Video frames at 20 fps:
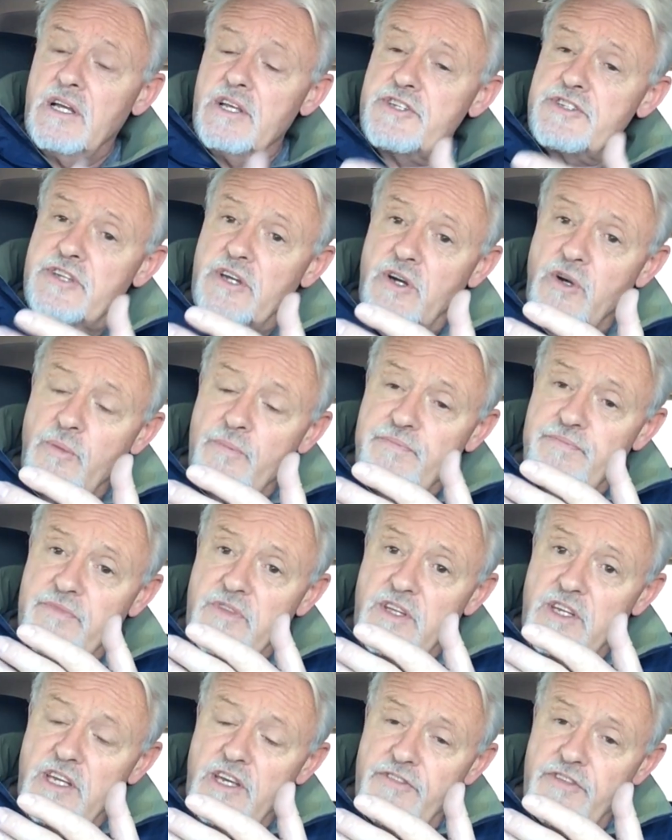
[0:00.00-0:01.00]
So
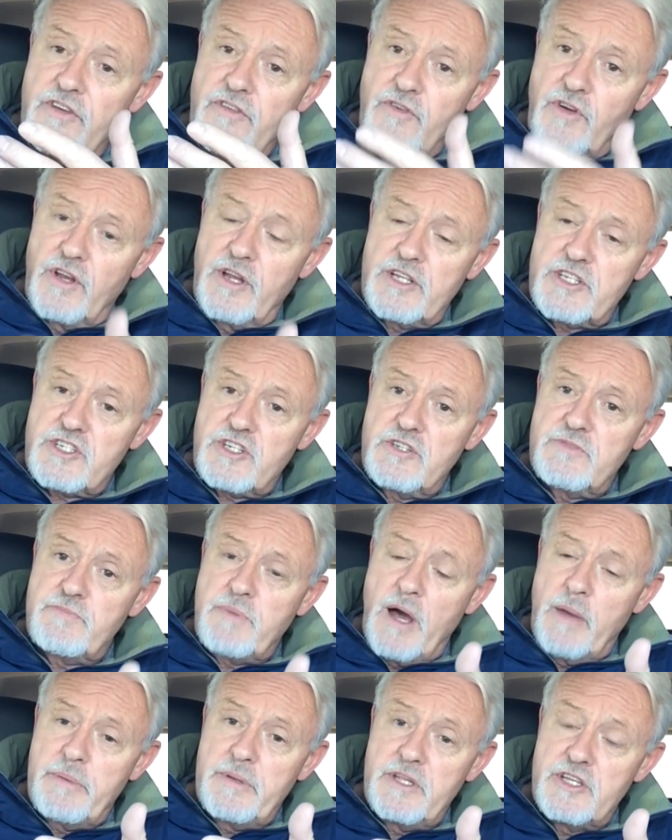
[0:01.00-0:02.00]
if you've got a
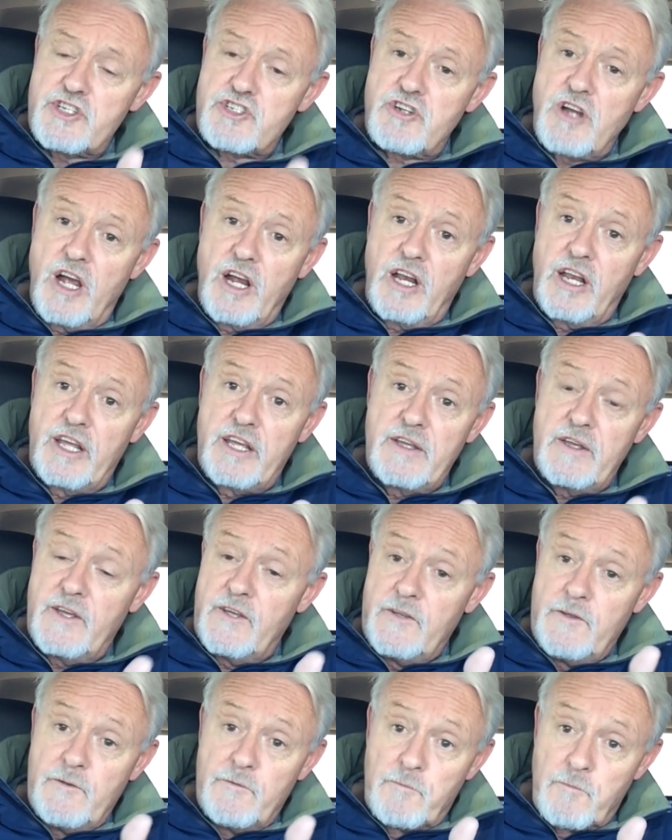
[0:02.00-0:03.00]
puppy that's struggling,
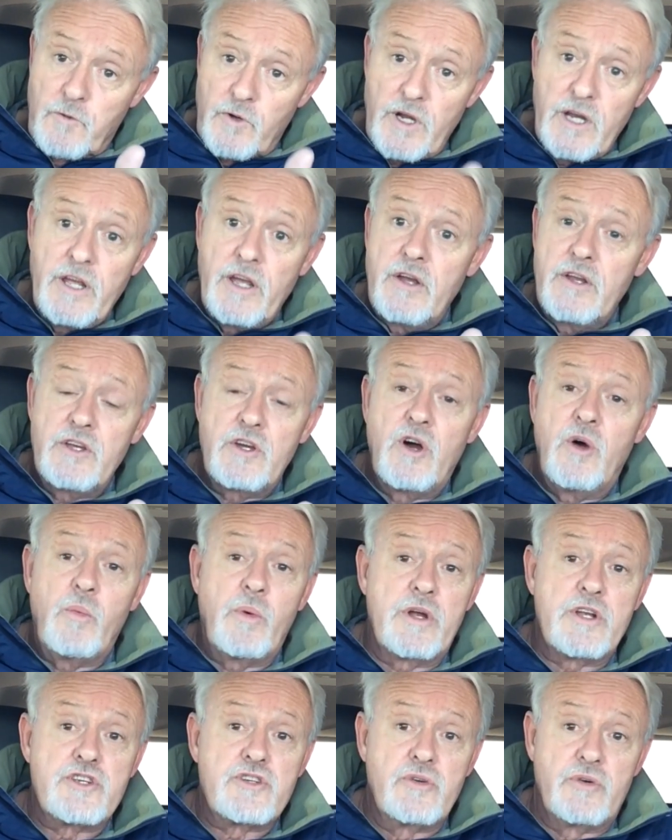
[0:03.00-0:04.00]
you've really only got
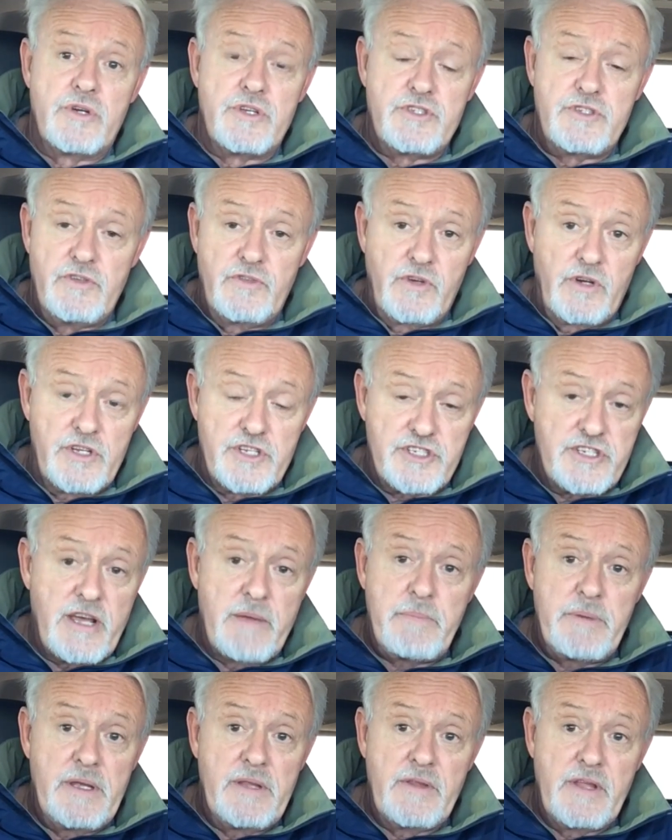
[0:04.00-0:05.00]
one choice. You've got to
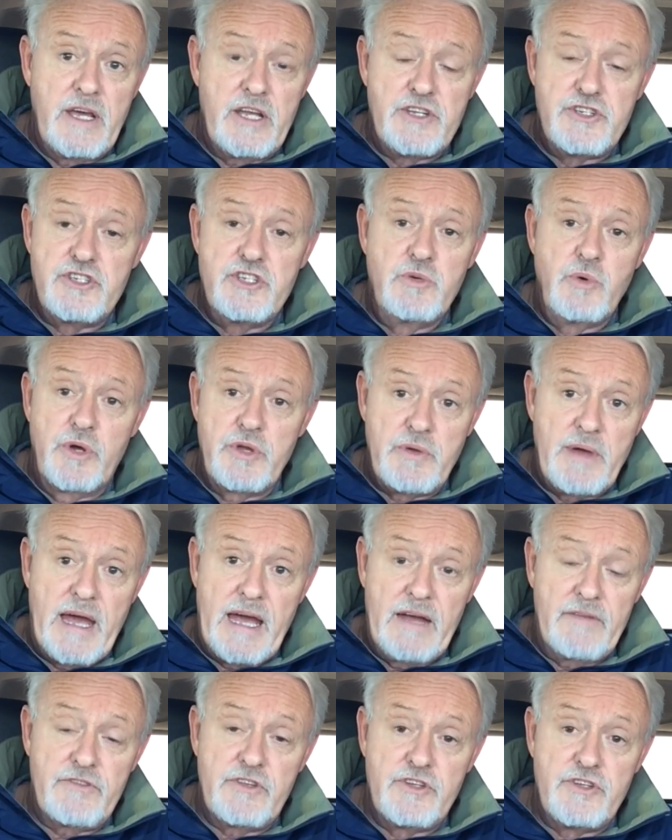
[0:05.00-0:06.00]
step in there and do what you
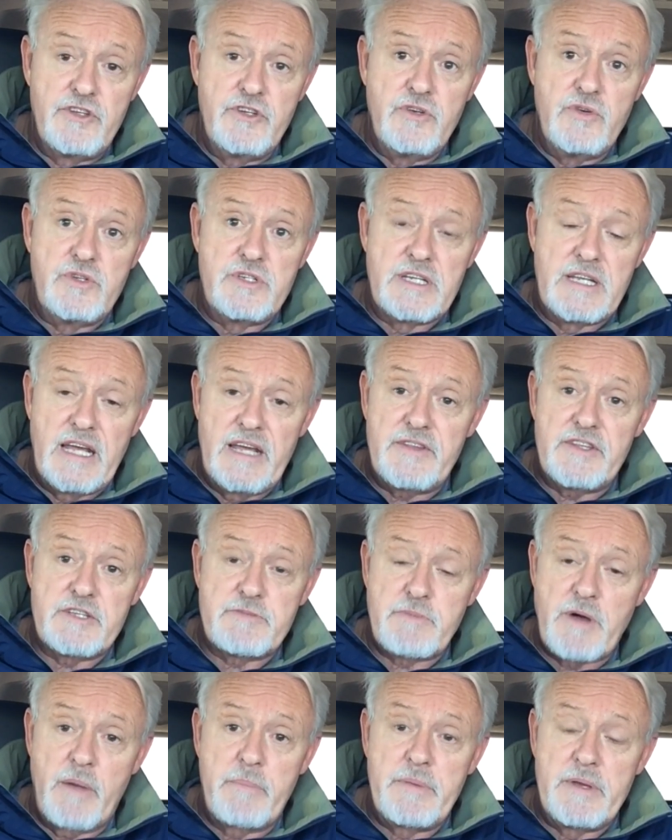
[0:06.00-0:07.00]
have to do to let this
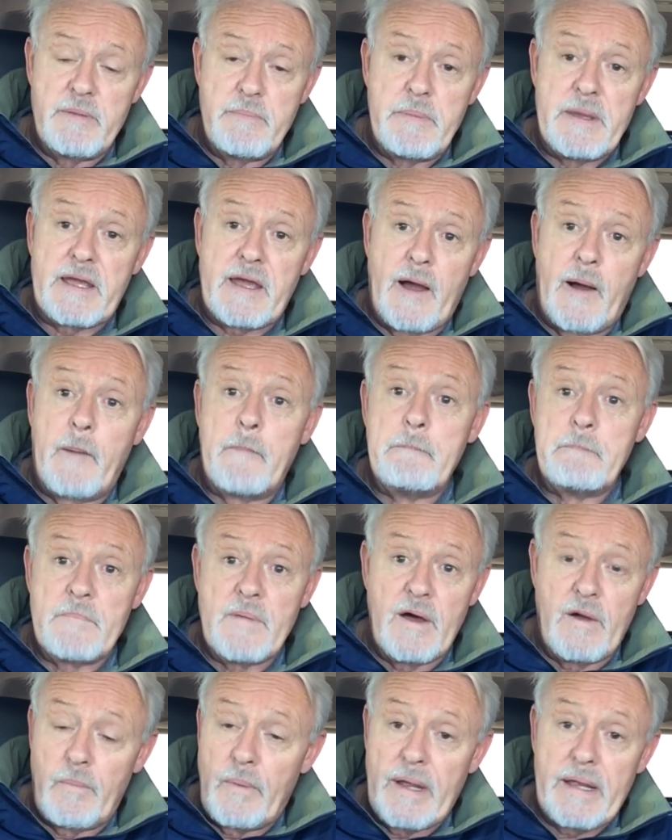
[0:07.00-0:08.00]
puppy become
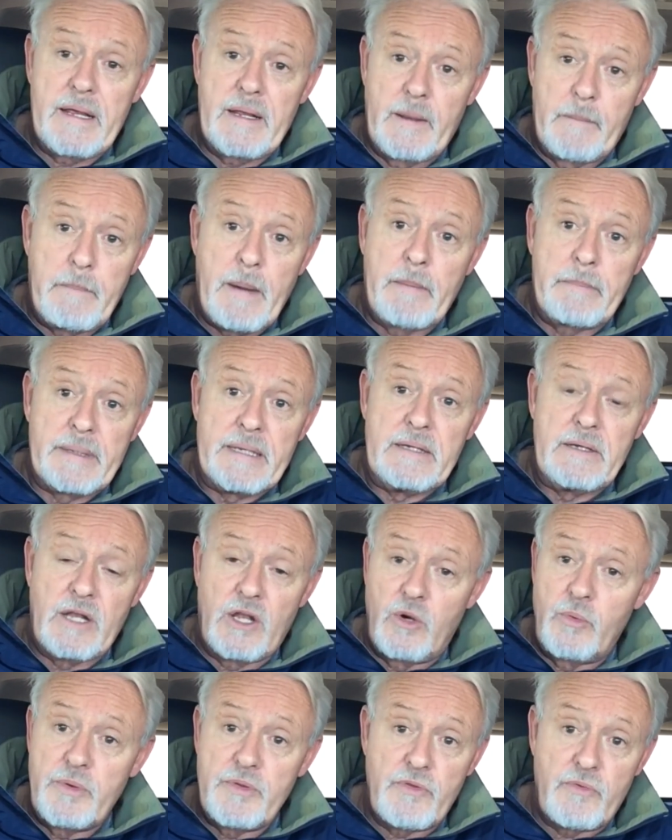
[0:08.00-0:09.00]
a regular puppy
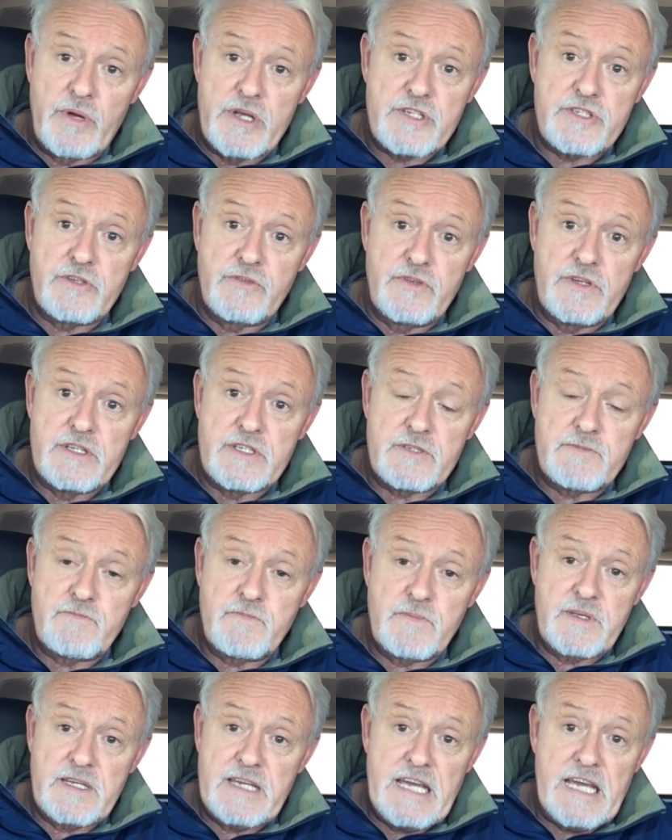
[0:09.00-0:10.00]
along with the rest of its
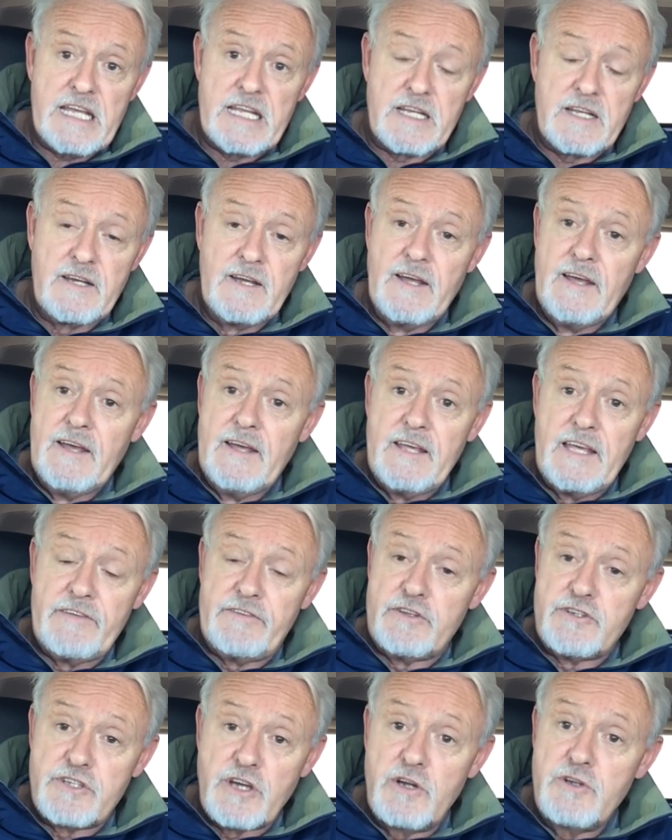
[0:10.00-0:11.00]
kin. If
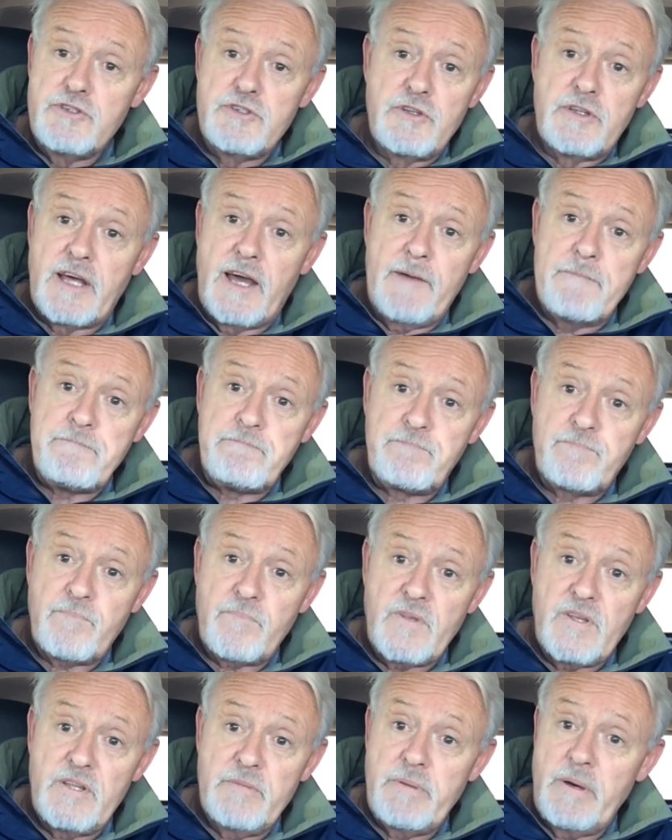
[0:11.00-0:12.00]
you don't do that,
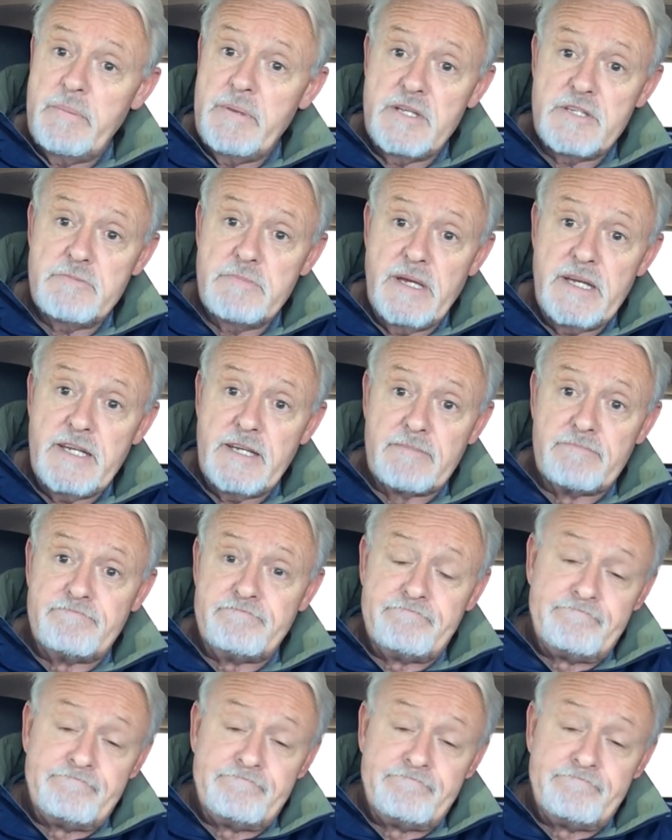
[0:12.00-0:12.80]
the puppy doesn't make it.